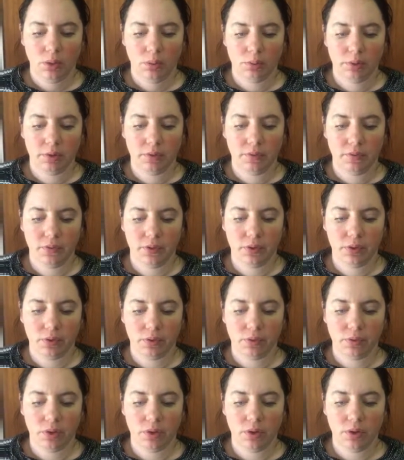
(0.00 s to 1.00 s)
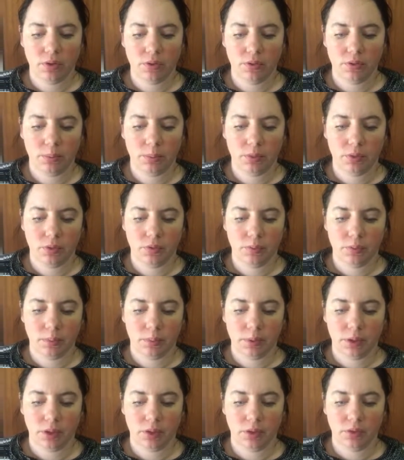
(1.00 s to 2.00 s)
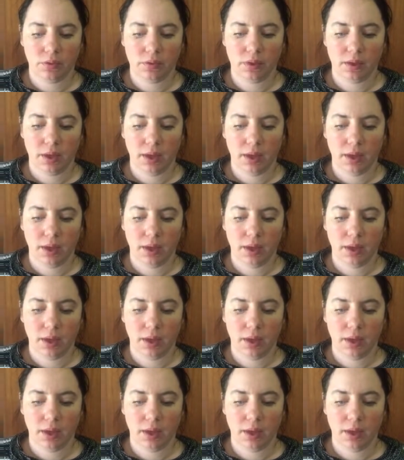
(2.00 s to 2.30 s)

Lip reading: We revealed the role of the movement by using